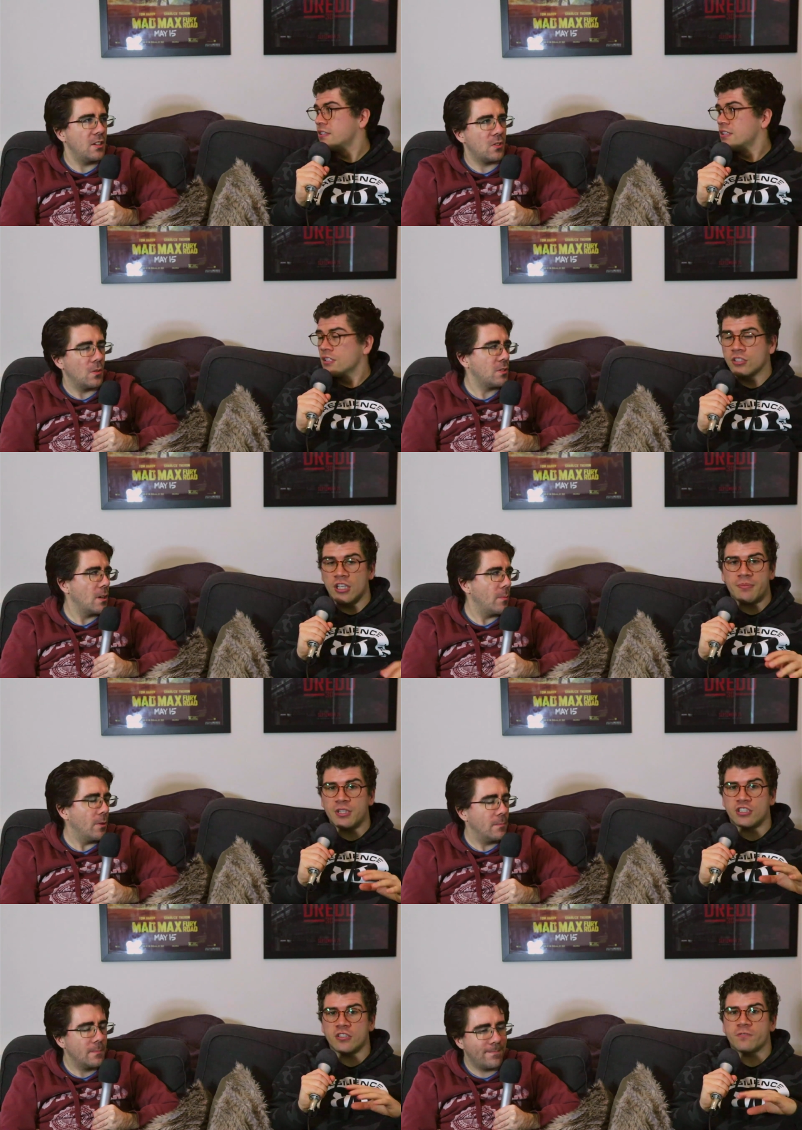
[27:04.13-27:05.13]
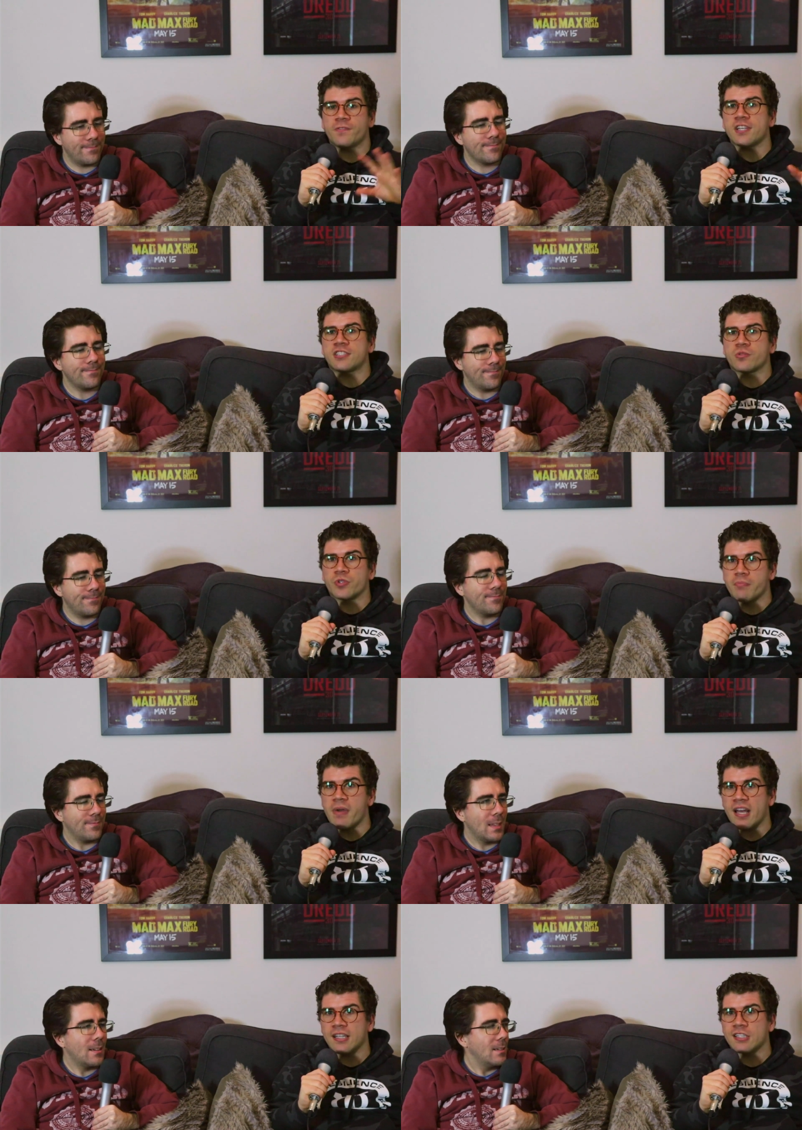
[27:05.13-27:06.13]
Speaker 1: or something. Yep, it's infested with
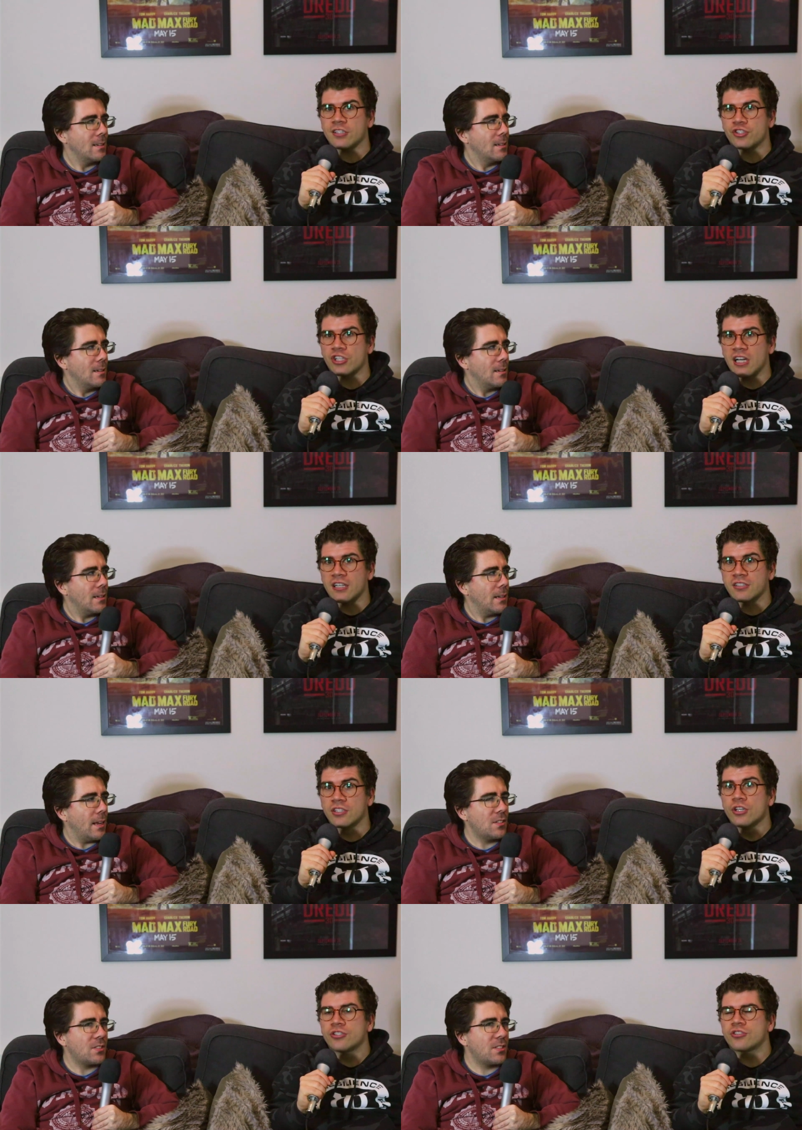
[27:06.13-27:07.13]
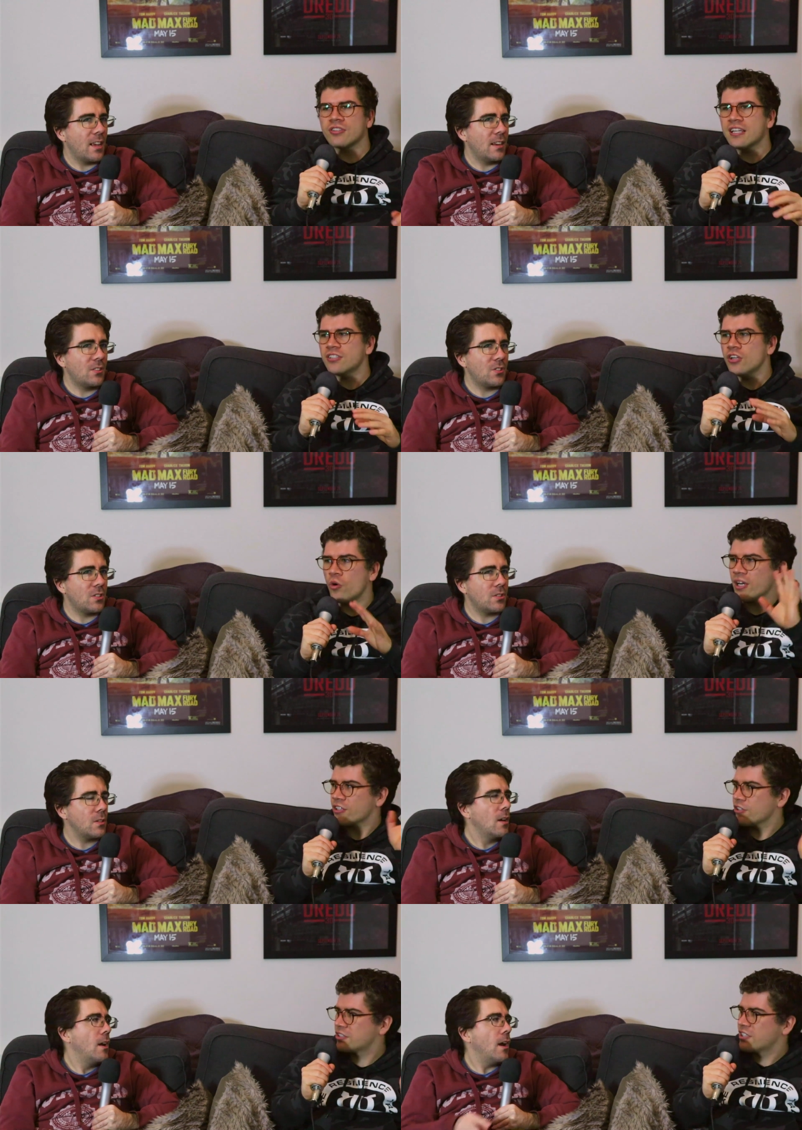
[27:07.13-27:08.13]
man-eating sharks, Instead, so that no just... one
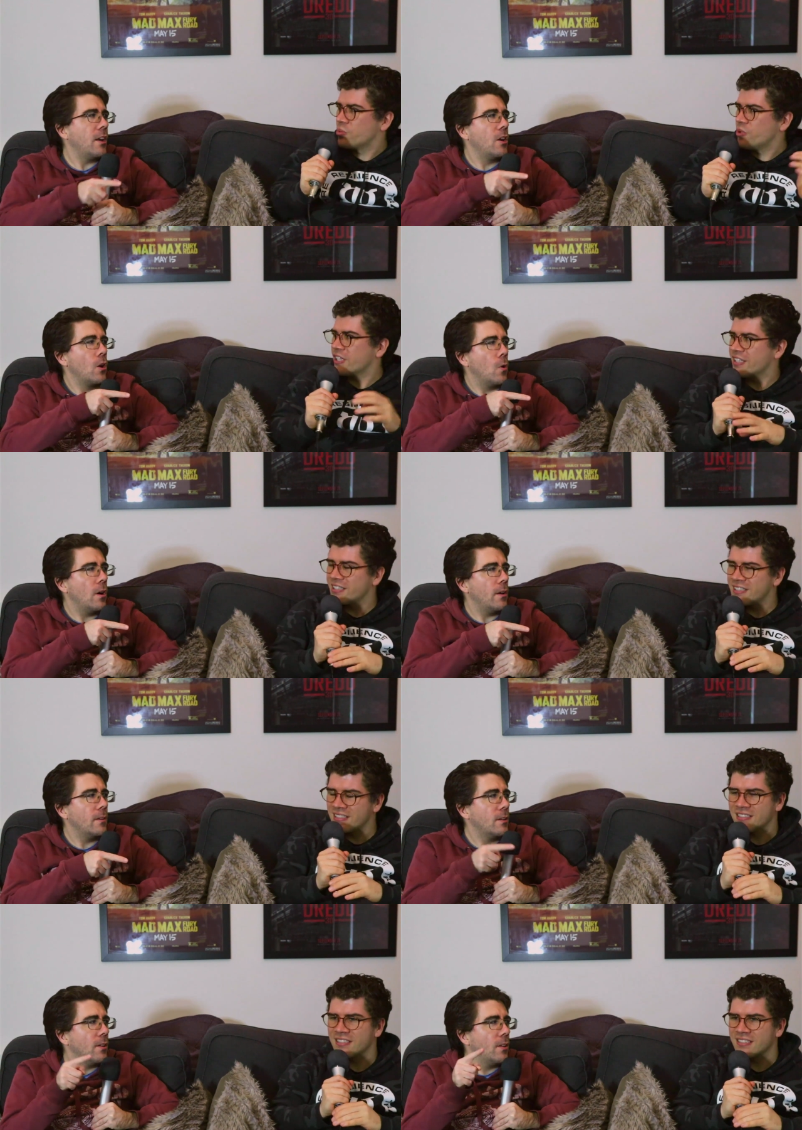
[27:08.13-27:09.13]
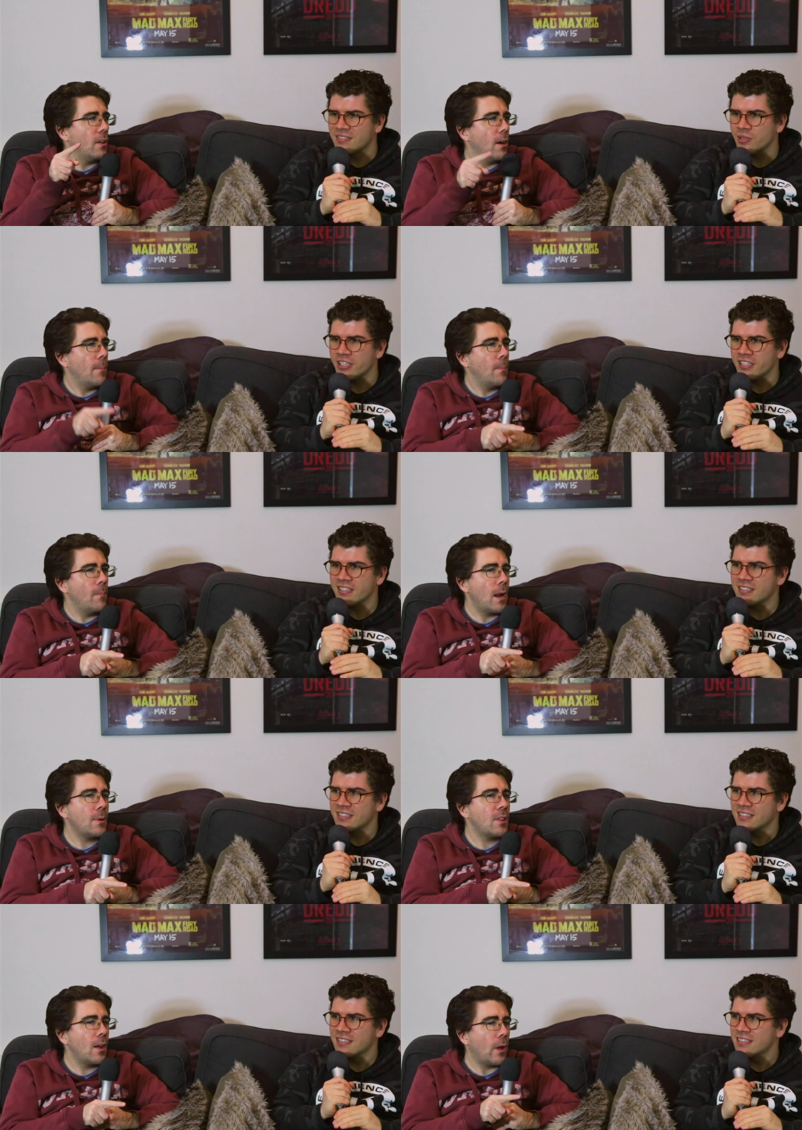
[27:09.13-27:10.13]
goes in the water. You know what? What? Maybe
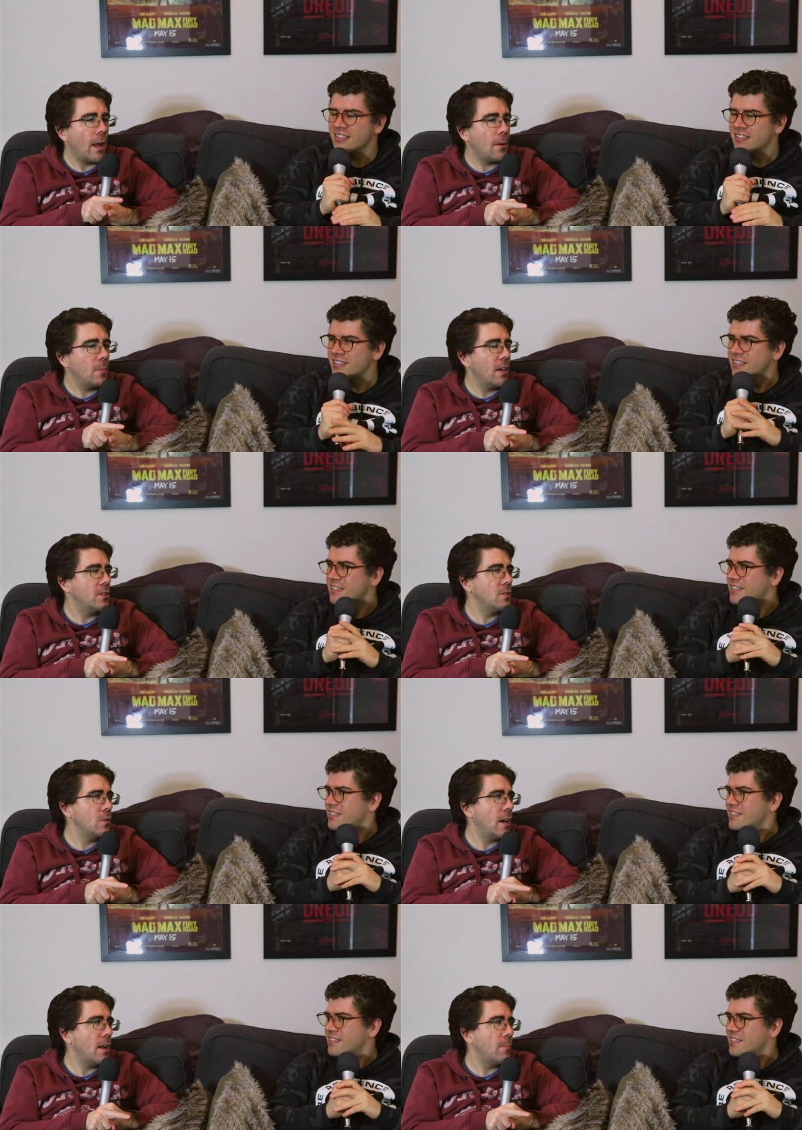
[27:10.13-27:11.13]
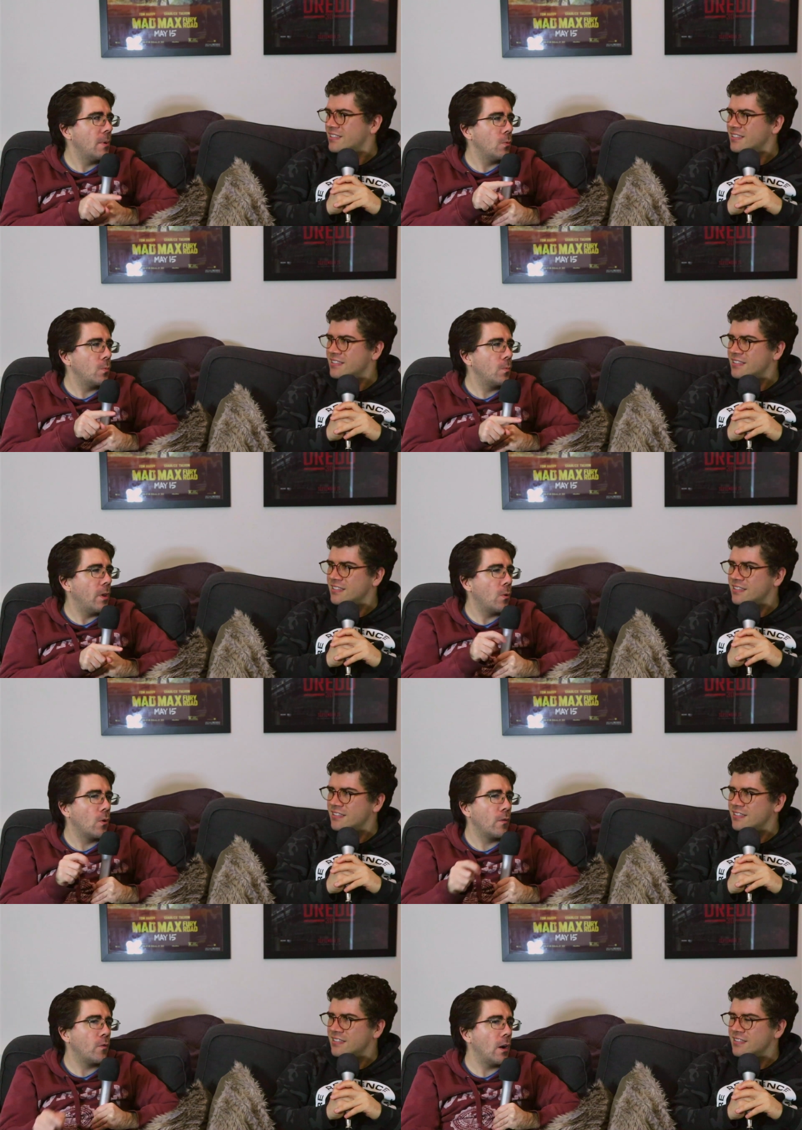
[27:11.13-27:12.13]
they
Speaker 2: had planned to do that, but it, they were
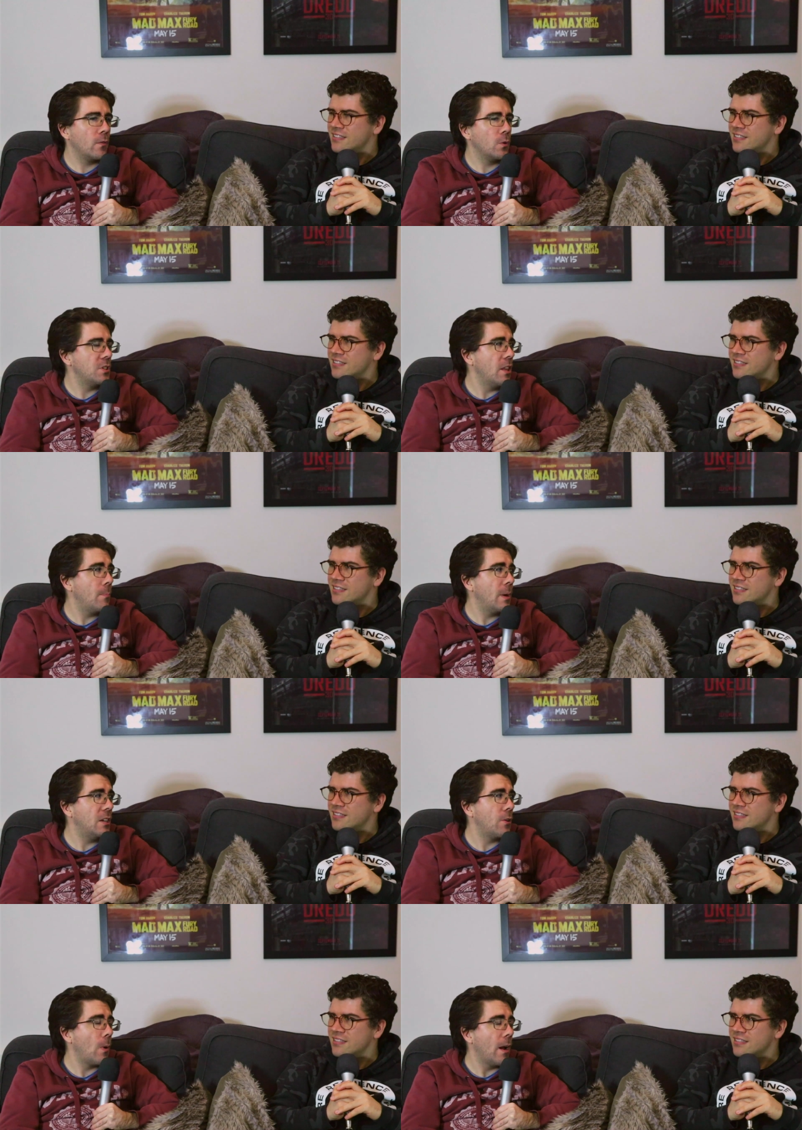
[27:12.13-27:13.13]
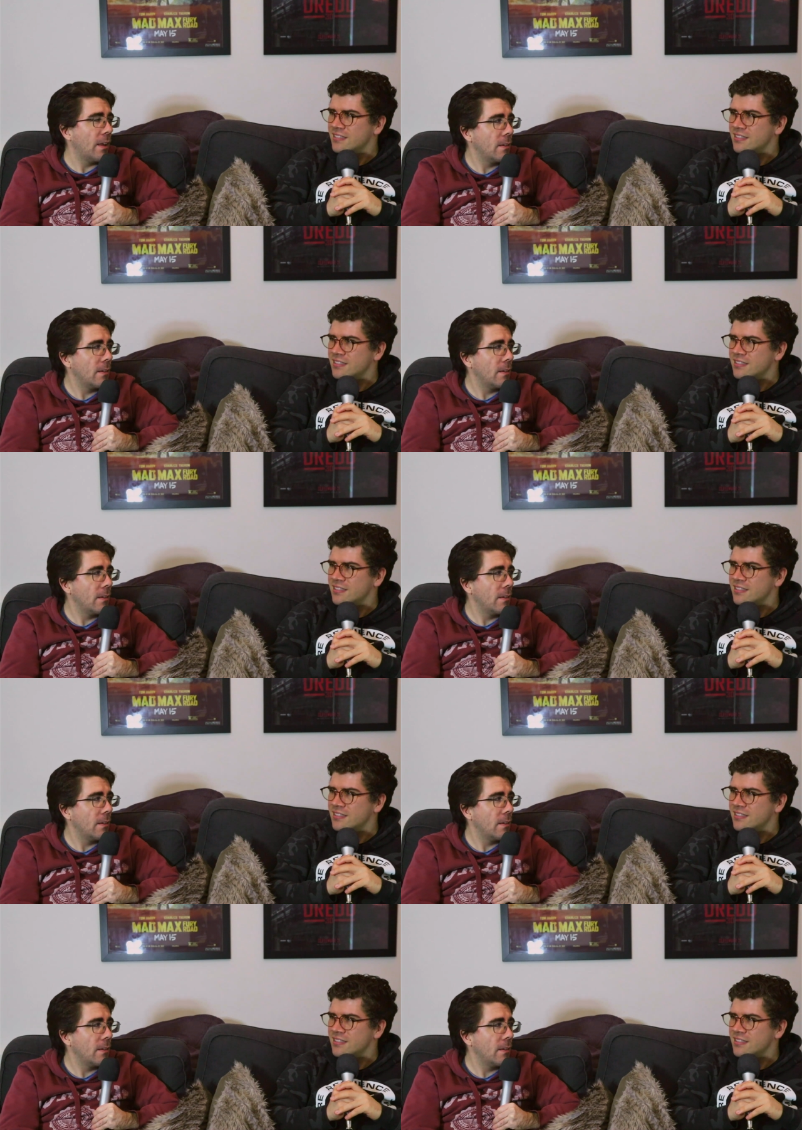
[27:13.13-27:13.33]
afraid of losing their PG rating.